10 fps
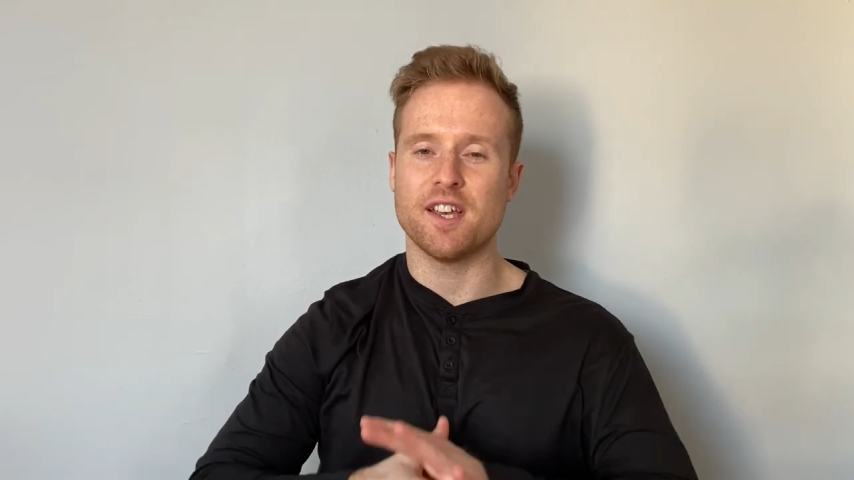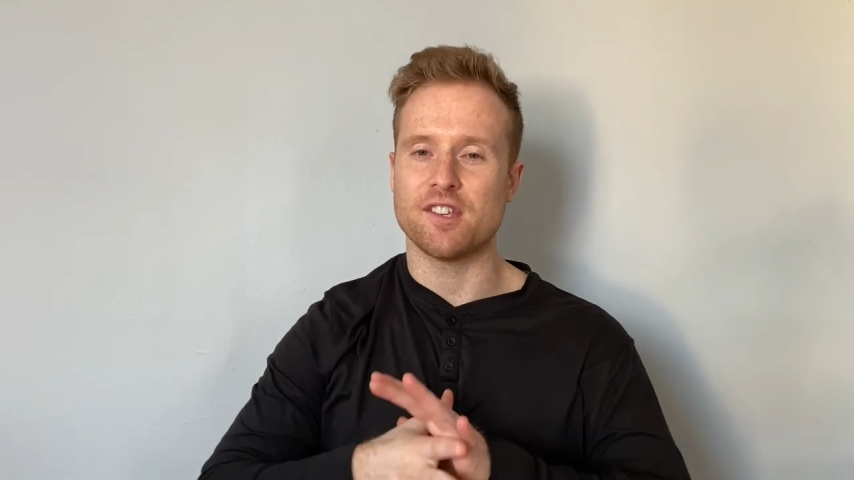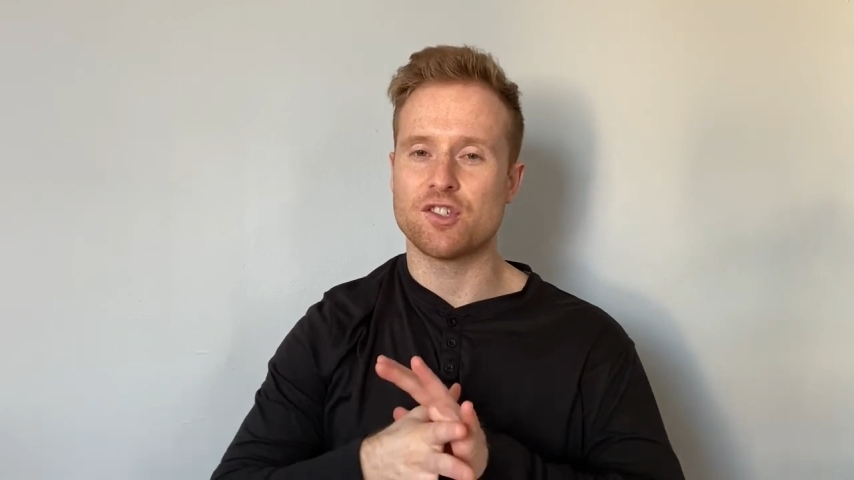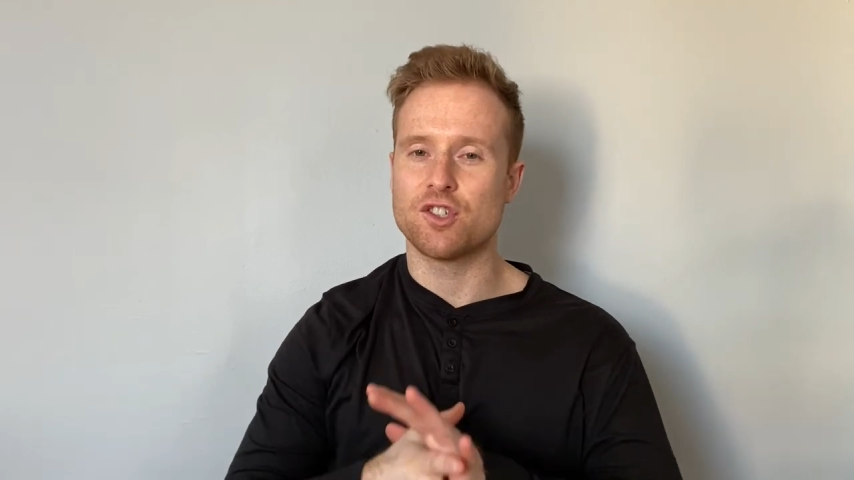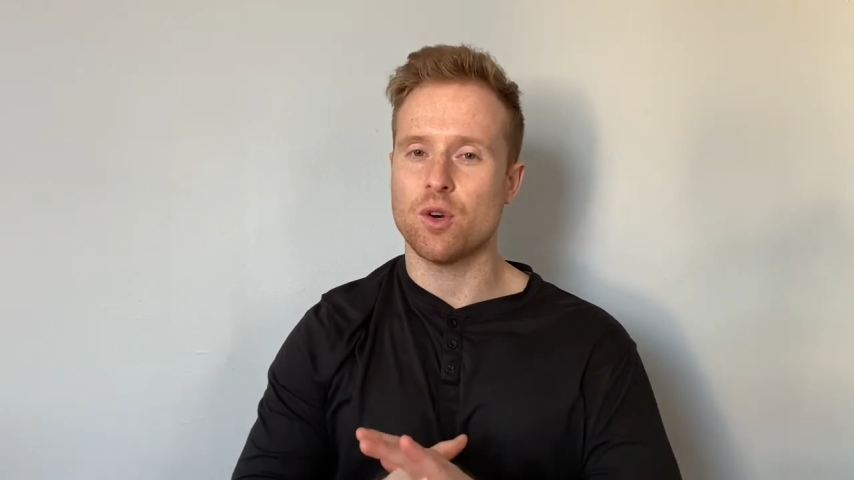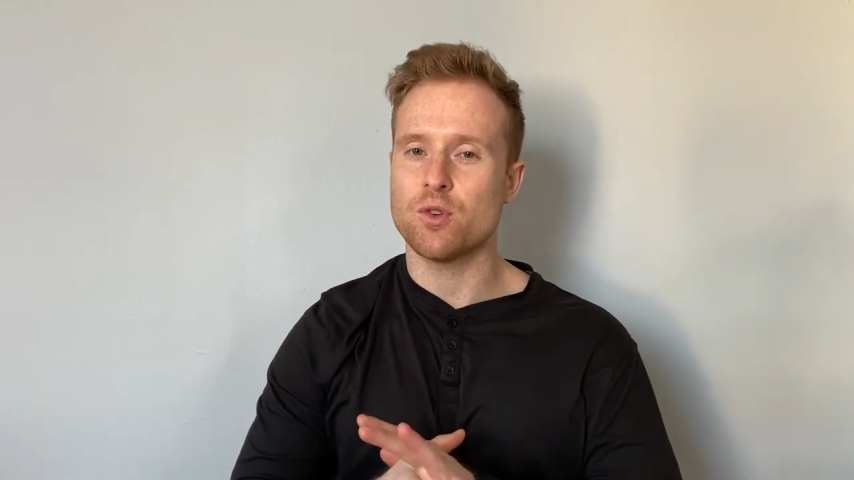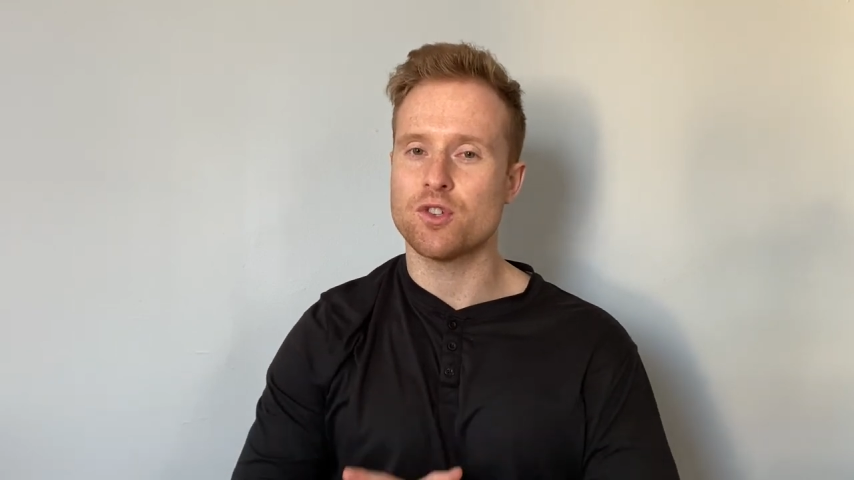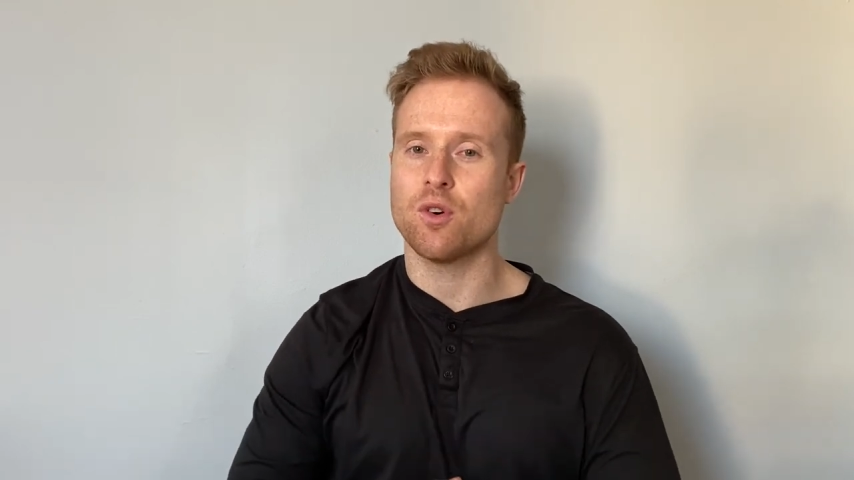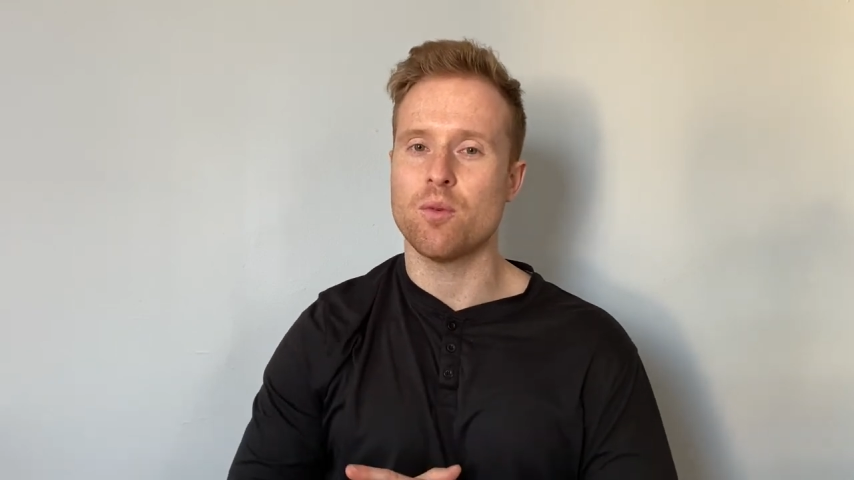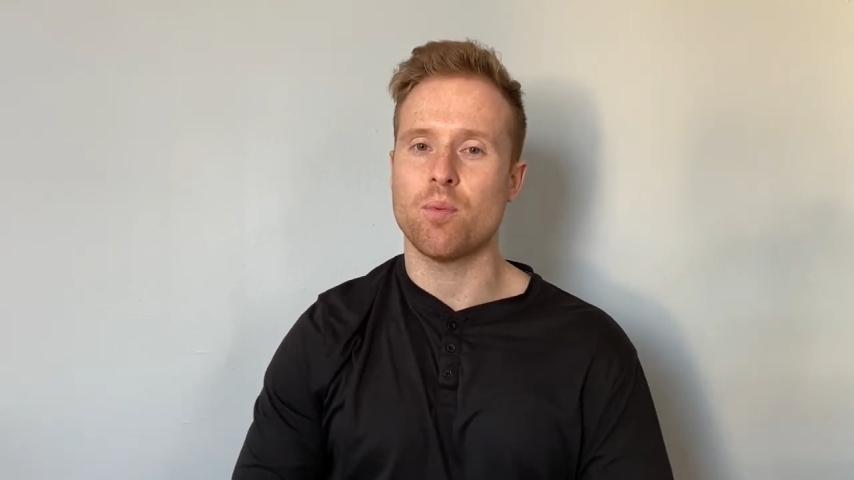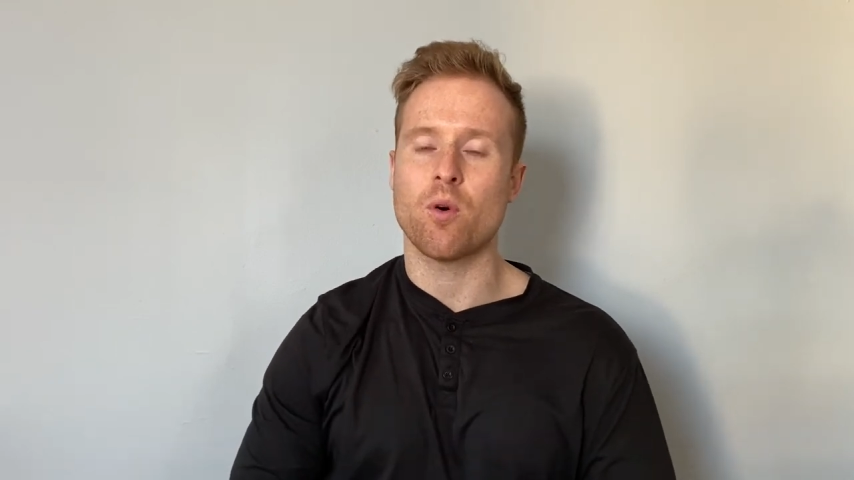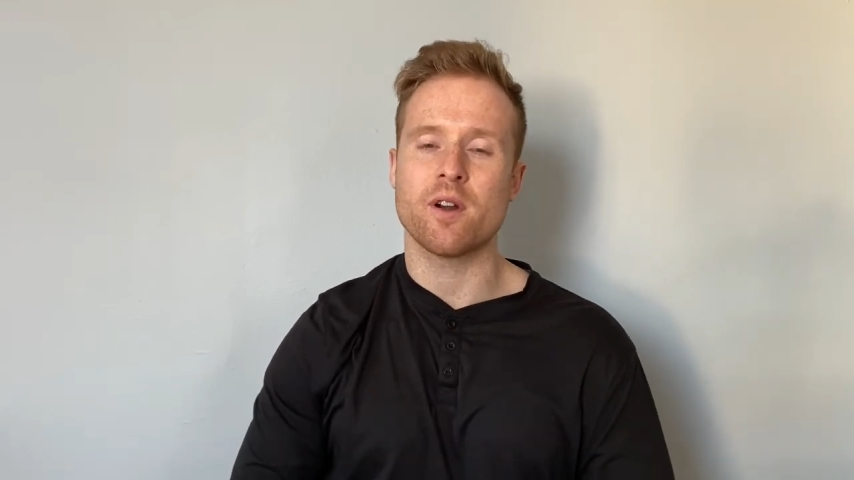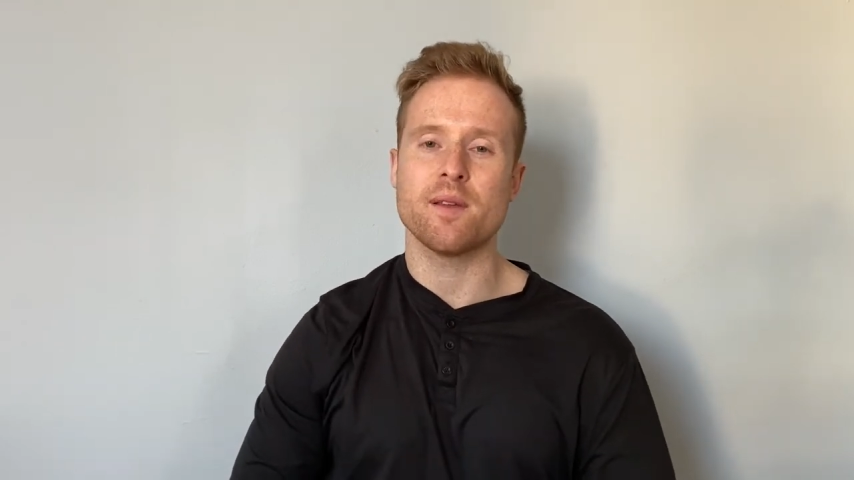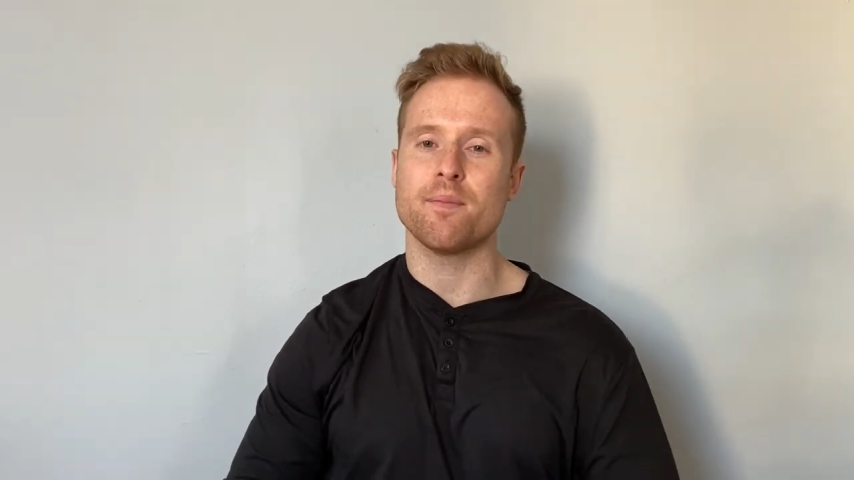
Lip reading: is so, so important,